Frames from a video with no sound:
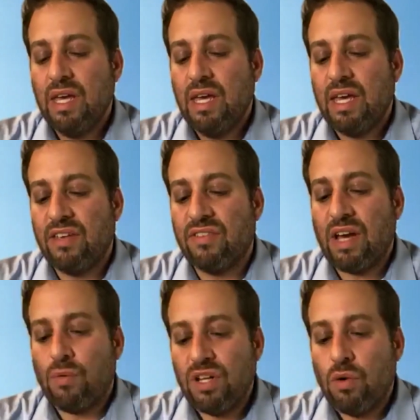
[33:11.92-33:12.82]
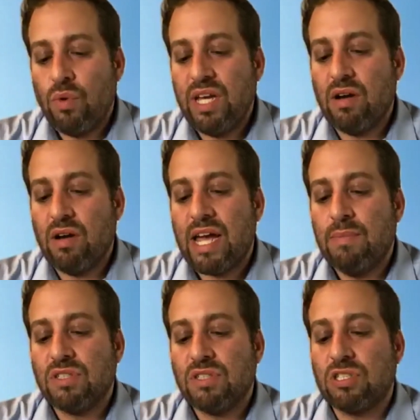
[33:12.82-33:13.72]
is that we are
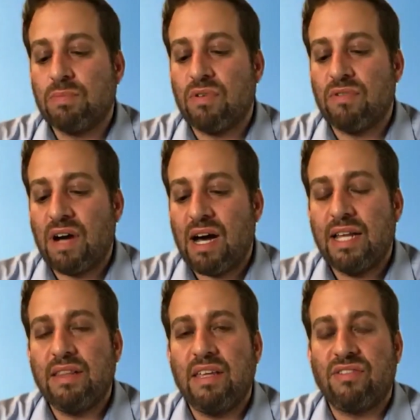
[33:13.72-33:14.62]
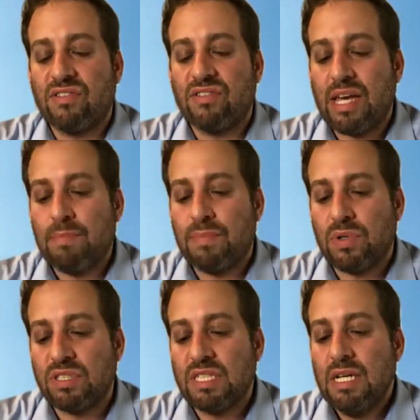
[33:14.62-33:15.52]
able to provide these
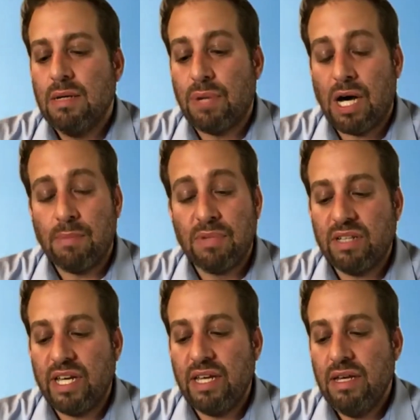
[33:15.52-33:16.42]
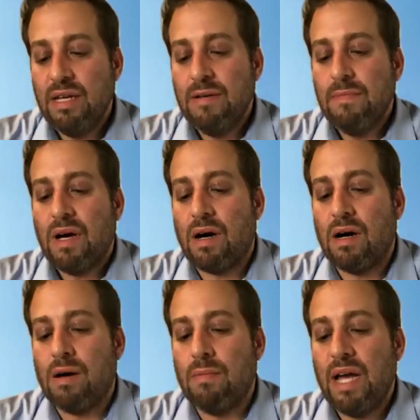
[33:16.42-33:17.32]
examples publicly
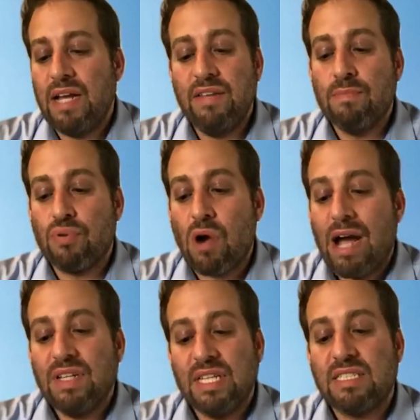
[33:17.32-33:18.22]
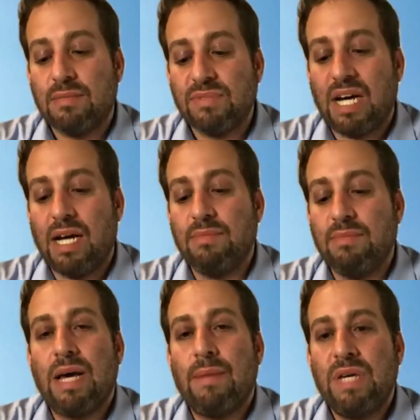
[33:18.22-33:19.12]
and even privately sometimes, so
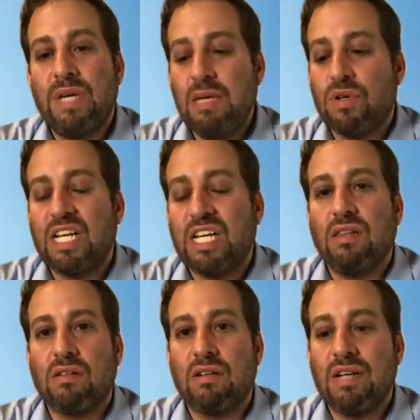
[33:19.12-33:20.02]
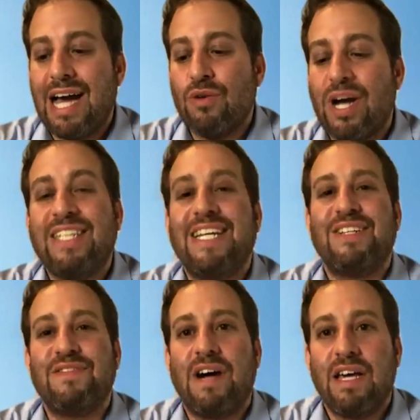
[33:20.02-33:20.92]
that people can learn how to
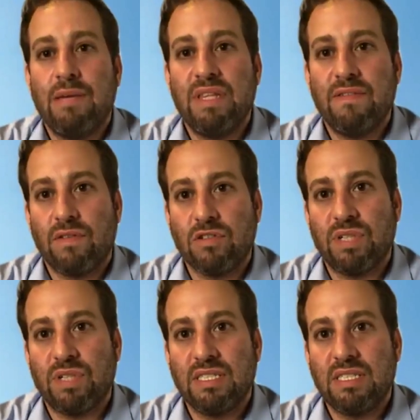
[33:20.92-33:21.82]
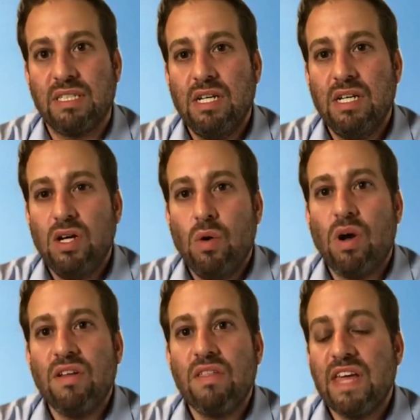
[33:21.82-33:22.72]
identify them in the first place. One
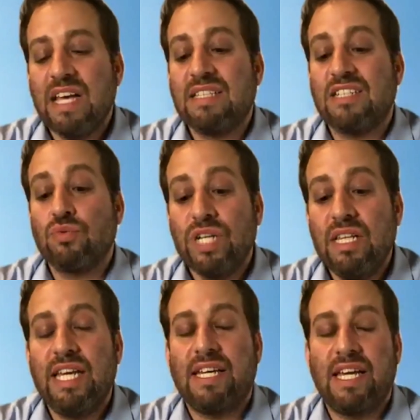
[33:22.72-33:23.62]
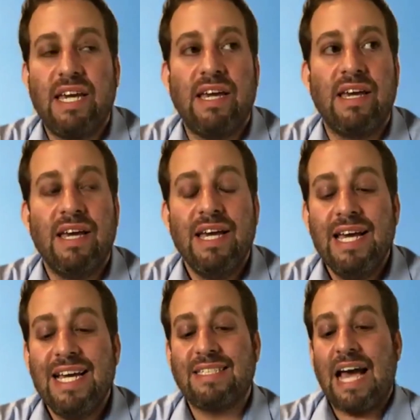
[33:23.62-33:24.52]
of the things that's really key
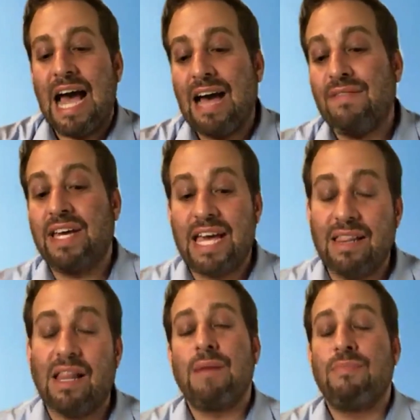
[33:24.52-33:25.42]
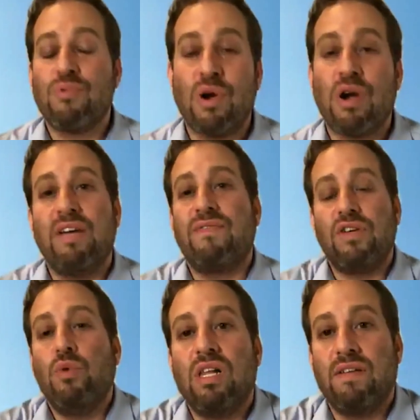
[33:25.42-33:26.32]
is having a library, if you
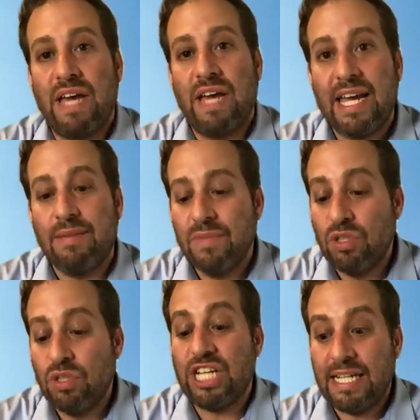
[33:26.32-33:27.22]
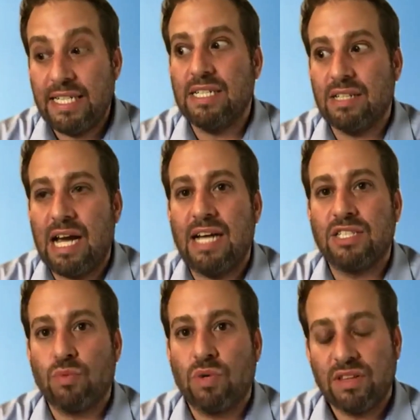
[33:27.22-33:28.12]
will, of hate, which ADL has
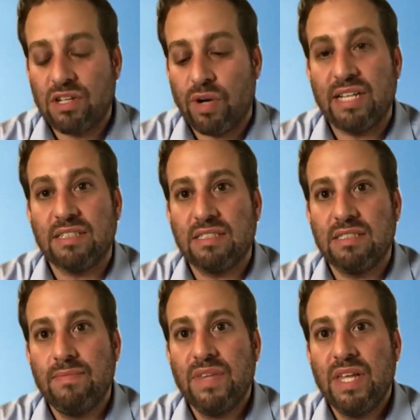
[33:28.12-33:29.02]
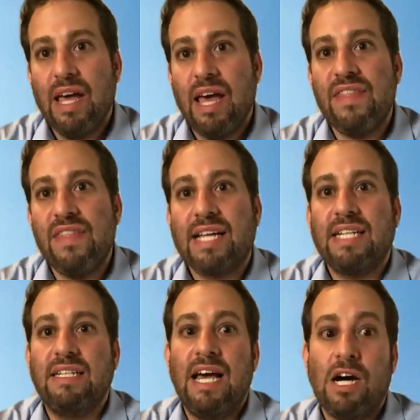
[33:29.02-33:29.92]
one of the greatest. And that can
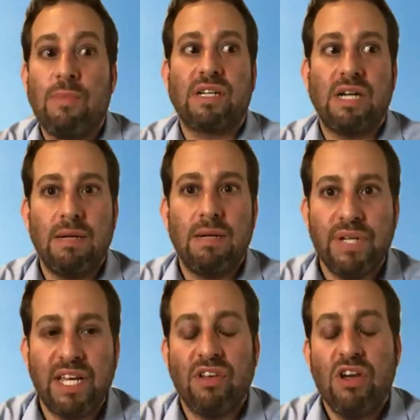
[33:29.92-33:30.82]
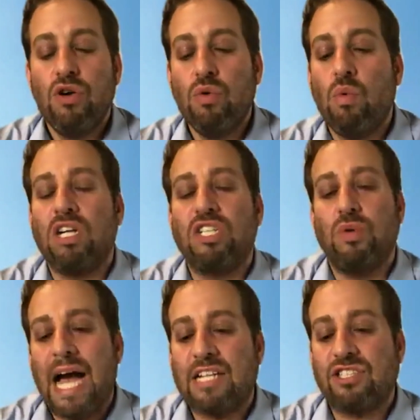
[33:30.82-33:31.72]
help the companies who want to
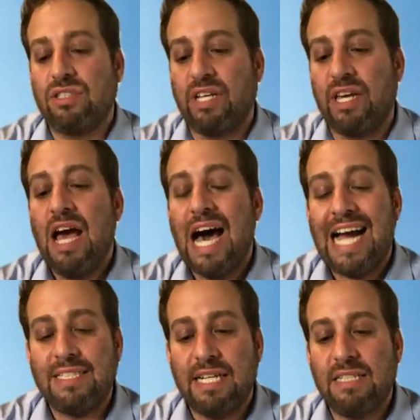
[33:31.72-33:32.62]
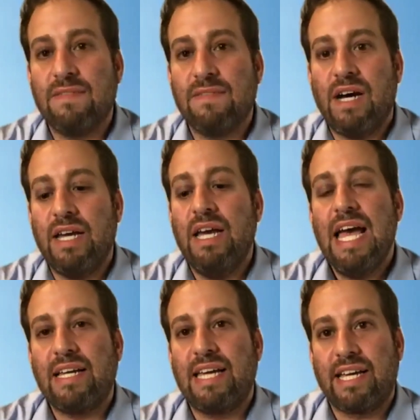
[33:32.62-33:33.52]
actually identify
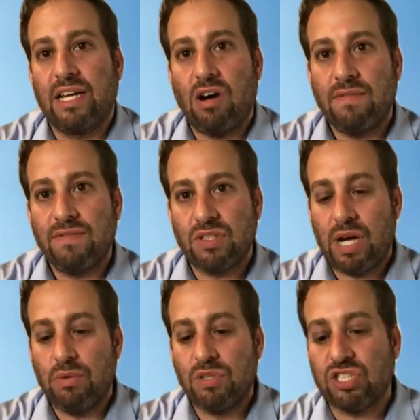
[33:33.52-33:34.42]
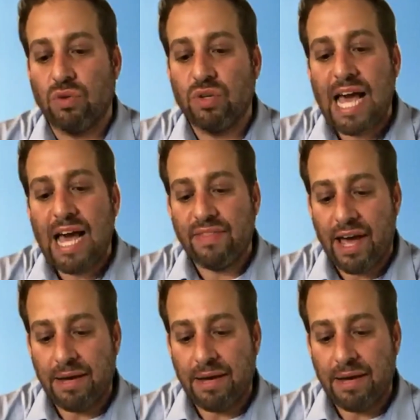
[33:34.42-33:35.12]
and kick it off. So I would just only add that.